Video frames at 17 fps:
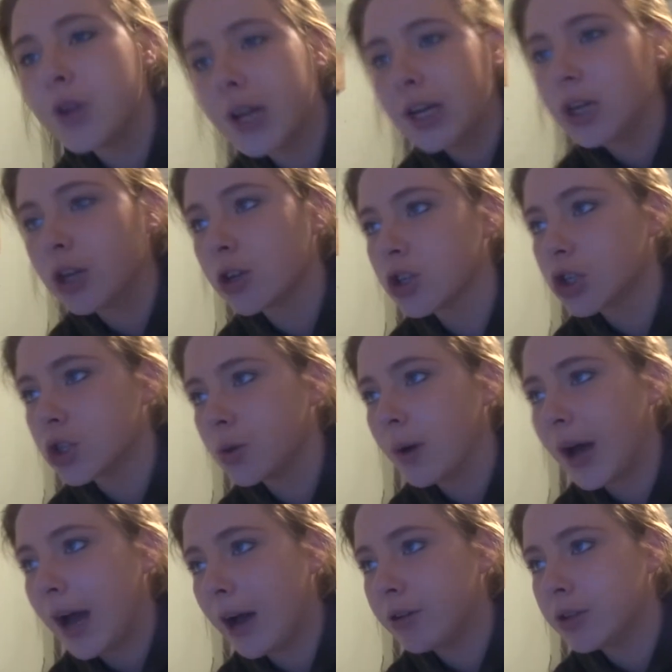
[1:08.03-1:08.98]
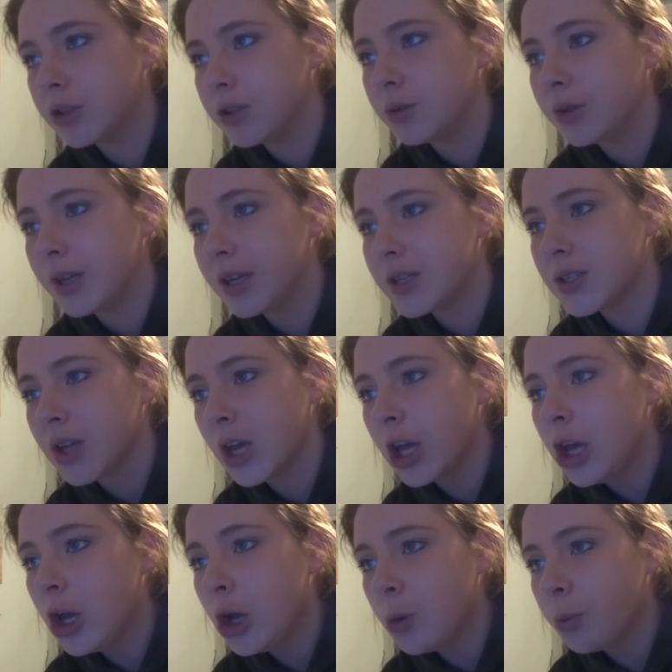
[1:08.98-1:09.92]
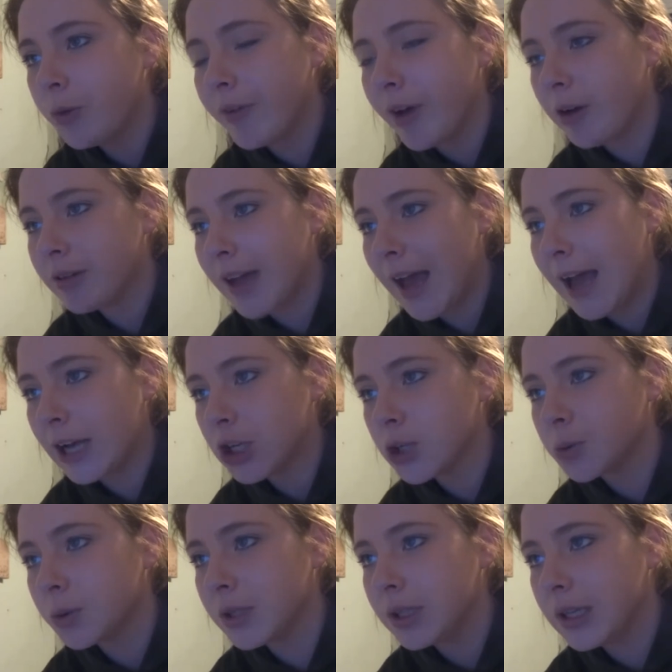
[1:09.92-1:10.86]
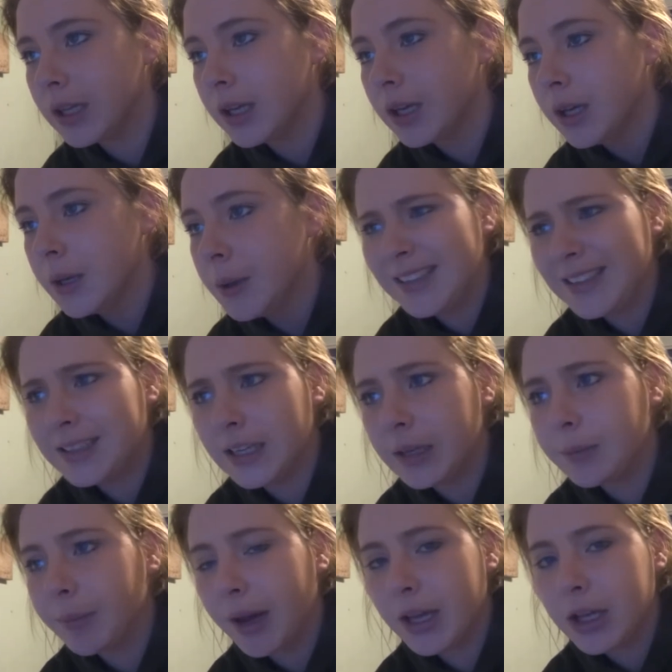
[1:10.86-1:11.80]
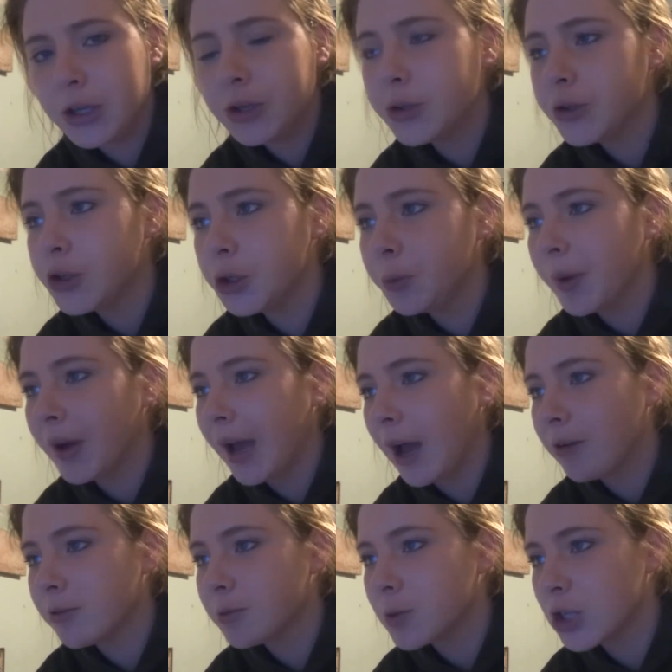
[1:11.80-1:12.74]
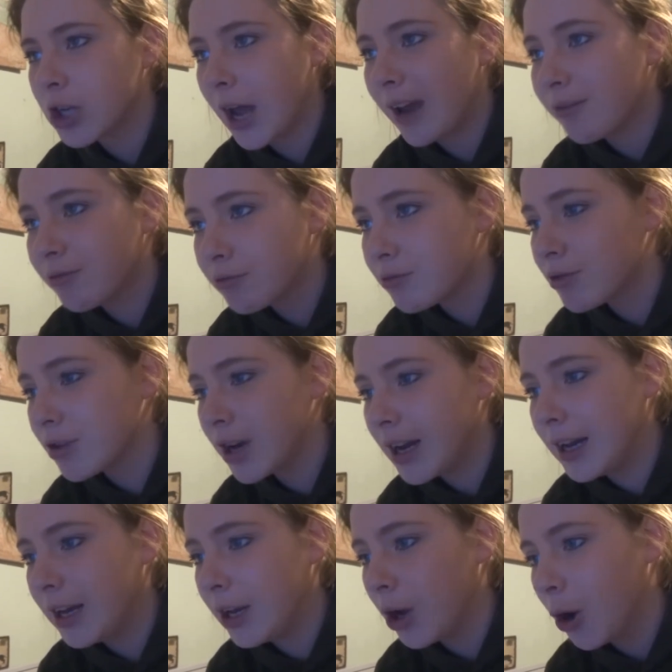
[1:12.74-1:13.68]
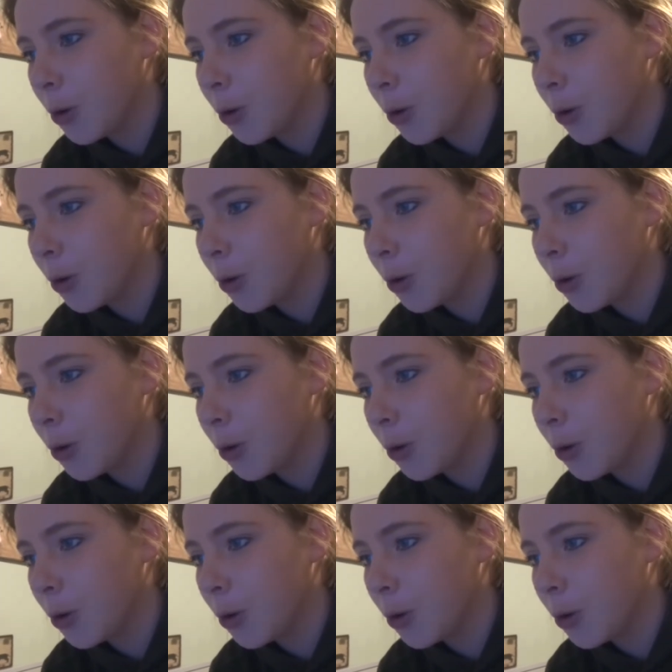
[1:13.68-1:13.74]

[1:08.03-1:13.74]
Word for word: really not sure how to do this without actually deleting my YouTube account, which I really